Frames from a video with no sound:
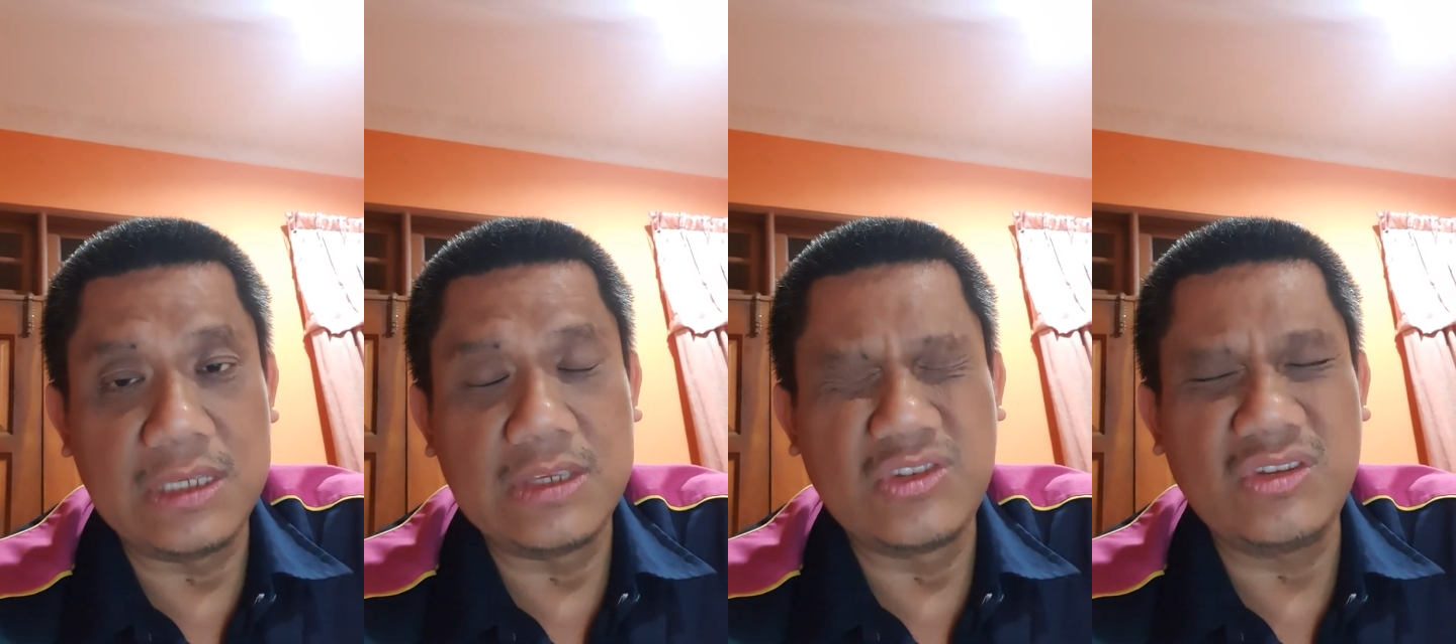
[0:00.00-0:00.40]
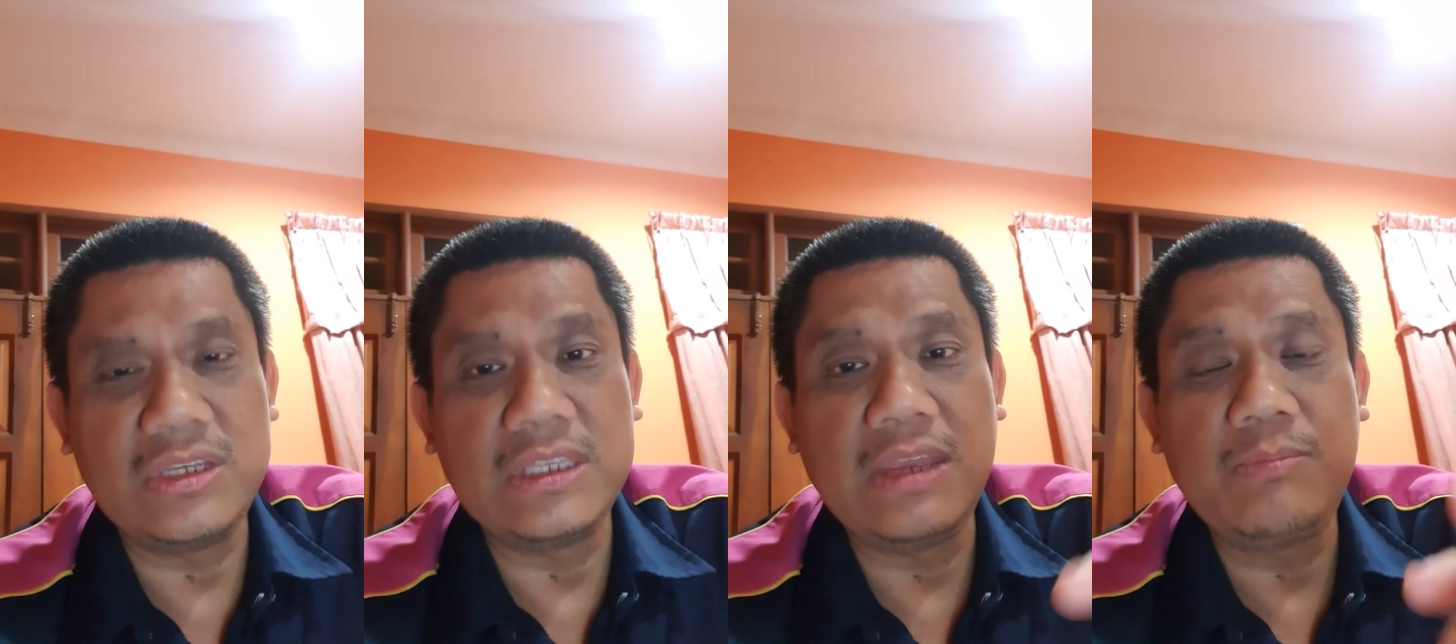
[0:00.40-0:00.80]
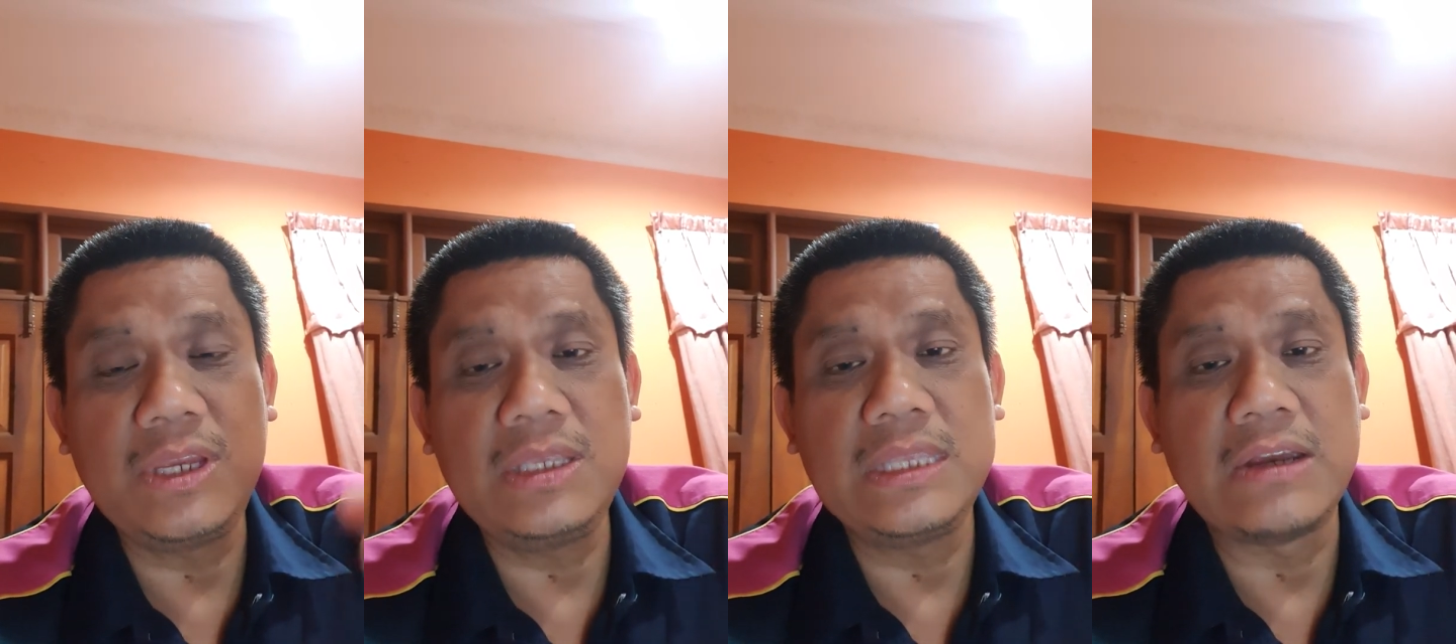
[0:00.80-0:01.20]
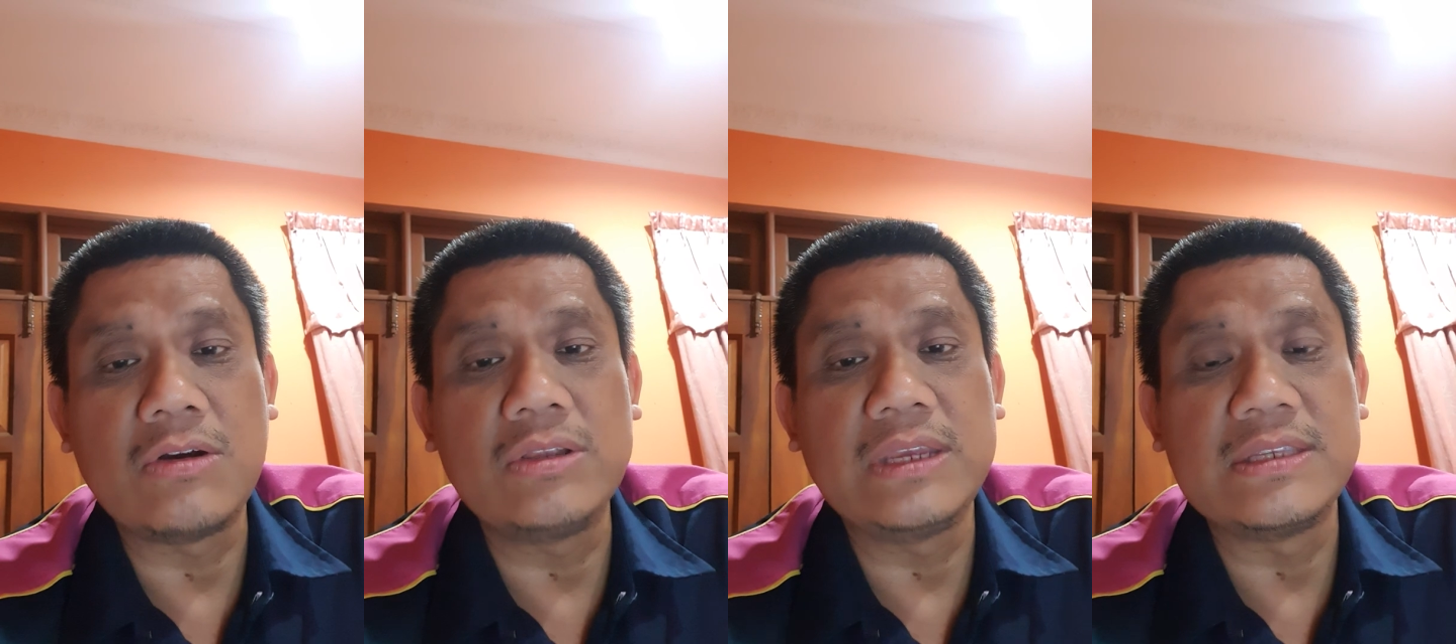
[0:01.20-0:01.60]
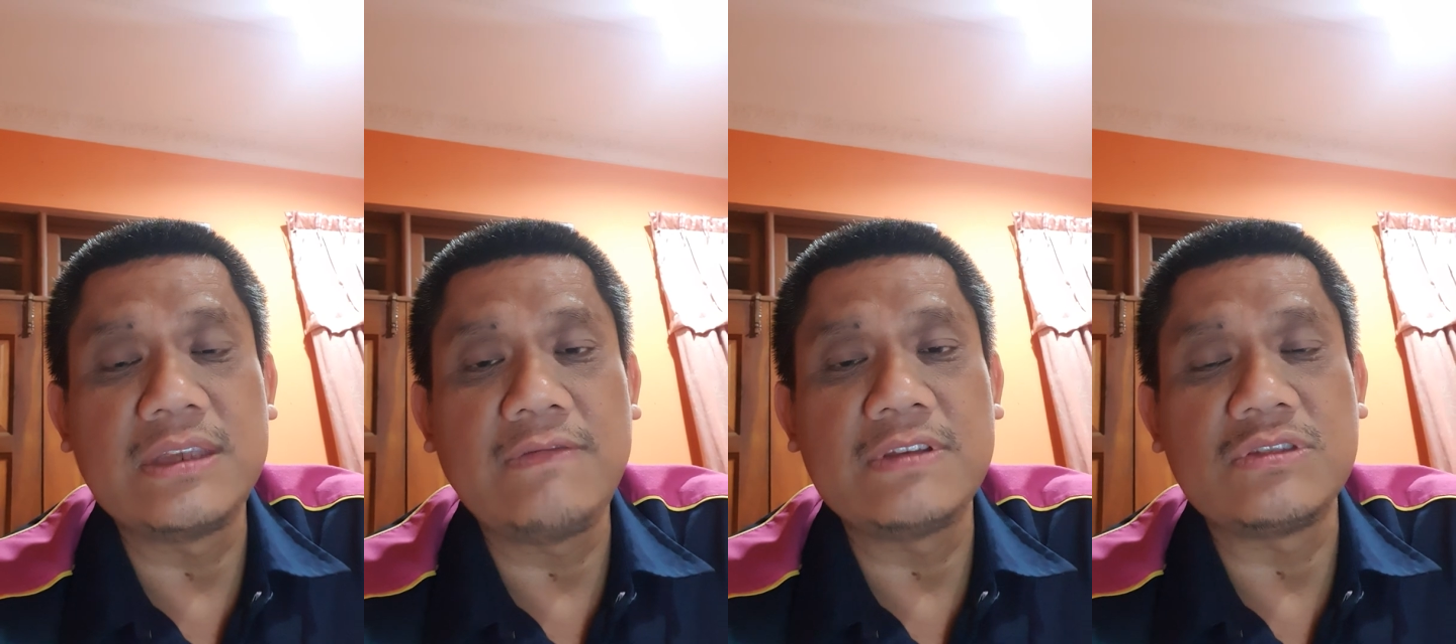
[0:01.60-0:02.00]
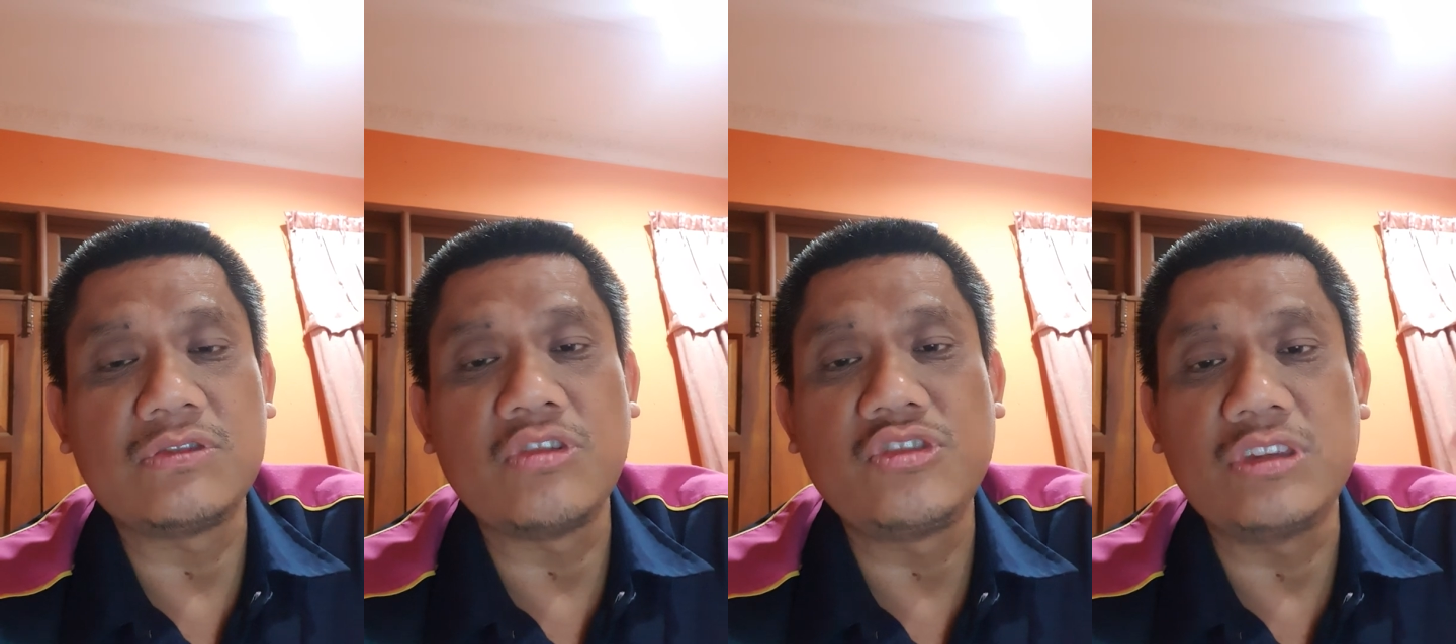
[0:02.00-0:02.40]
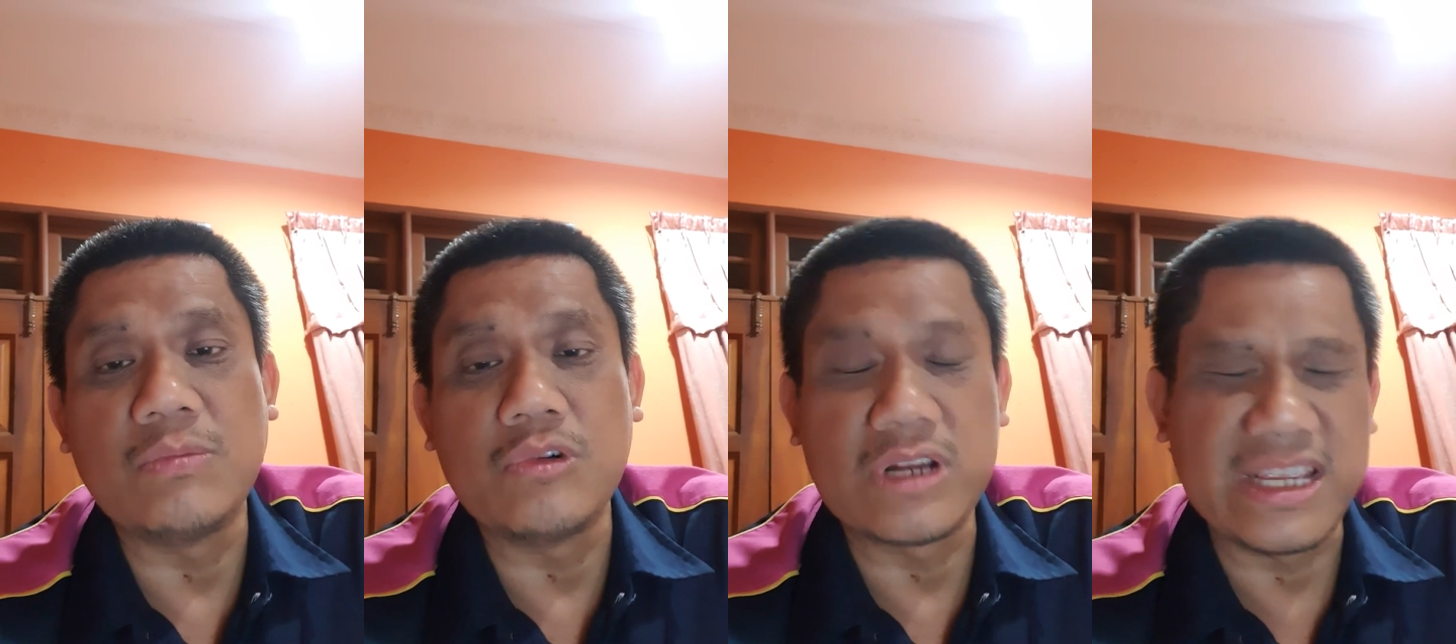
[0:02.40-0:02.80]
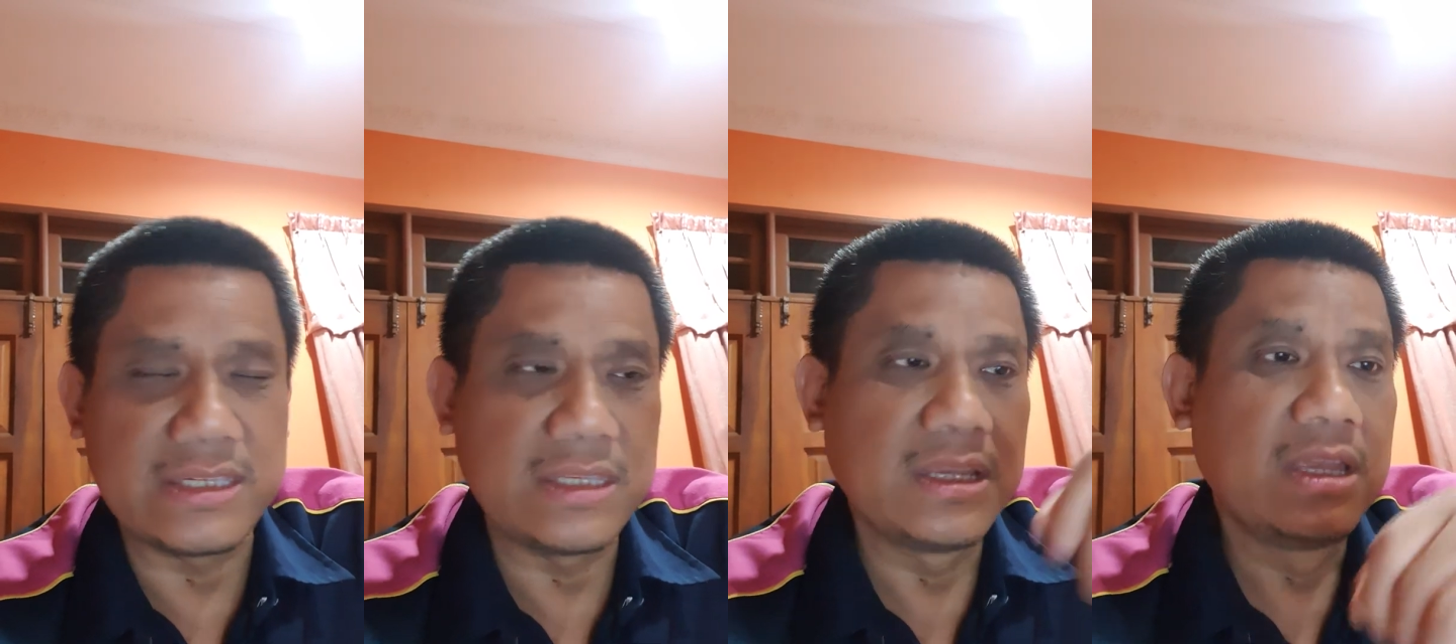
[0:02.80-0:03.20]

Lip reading: So the DAP, they call themselves is Social Democrats.